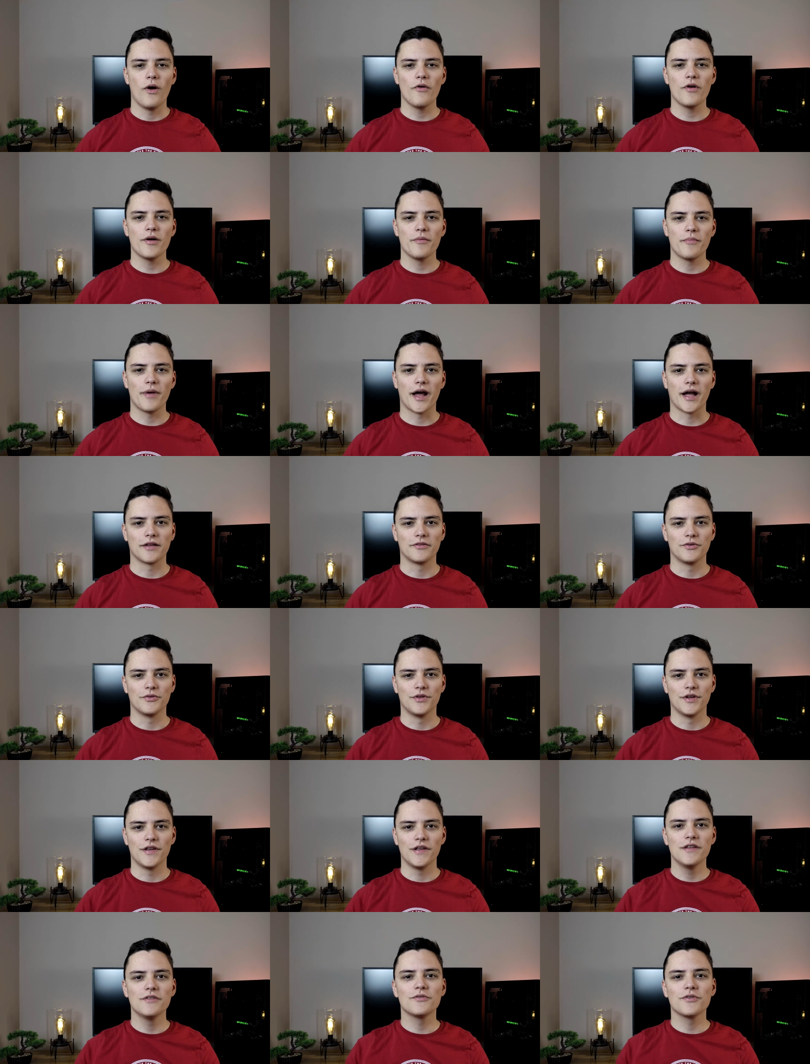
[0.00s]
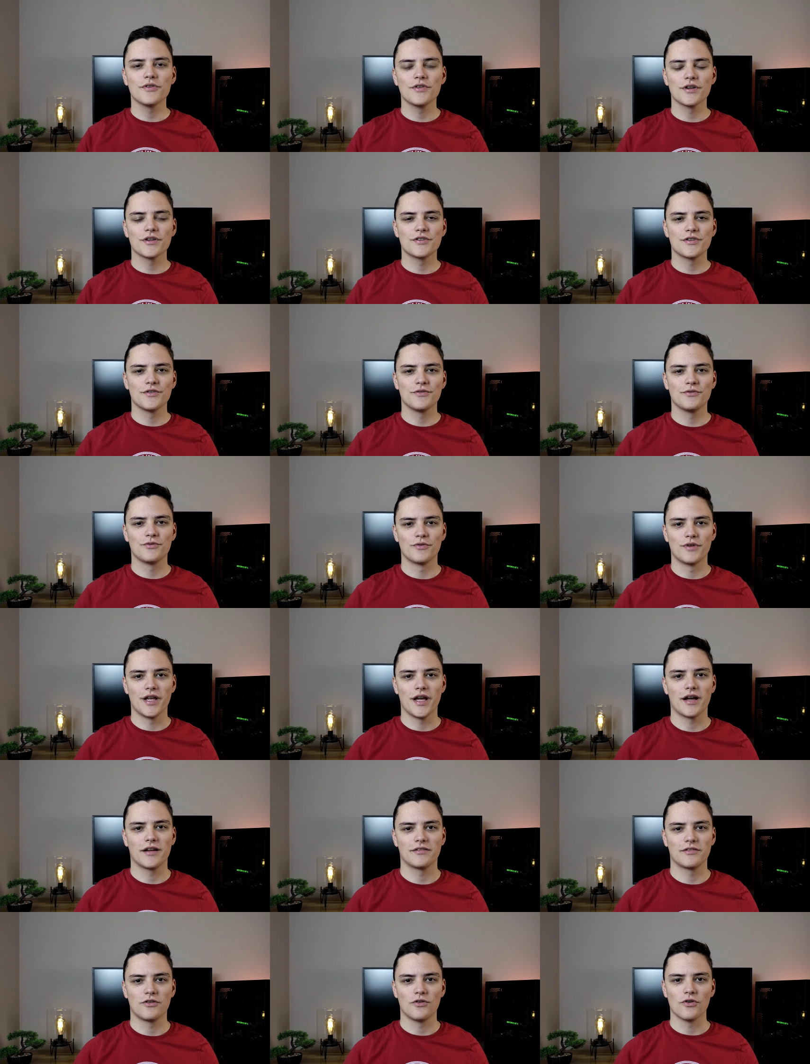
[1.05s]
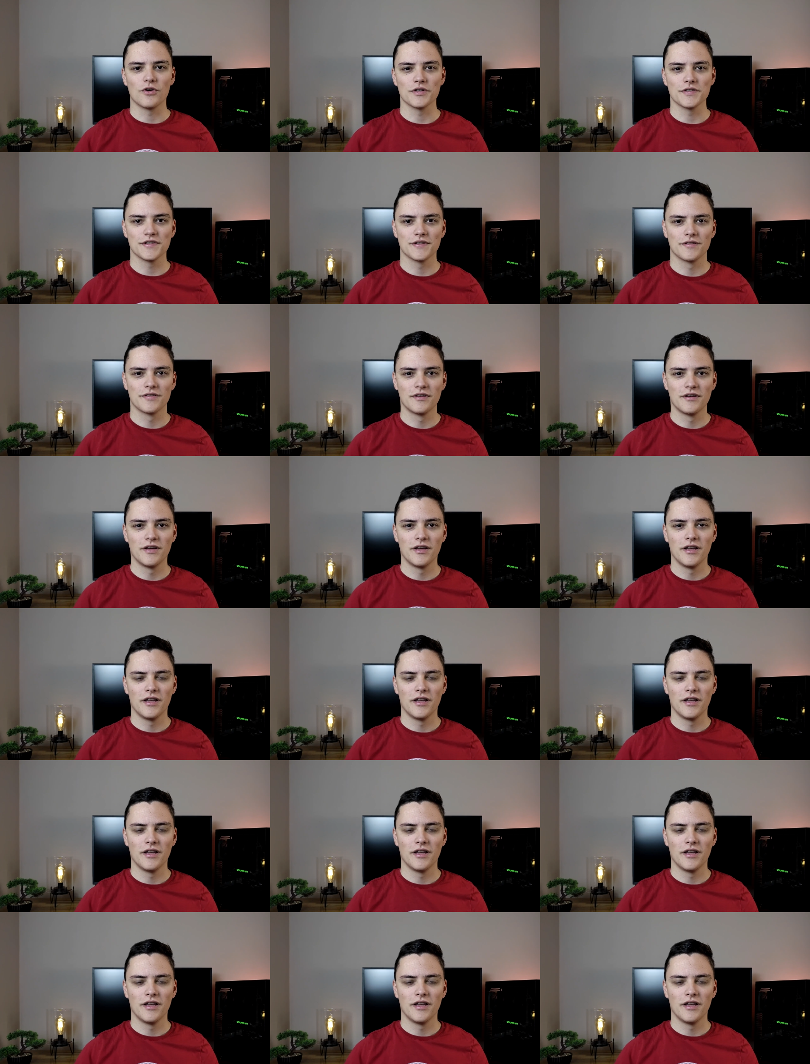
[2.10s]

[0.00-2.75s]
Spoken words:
Welcome back to the Introduction to React course.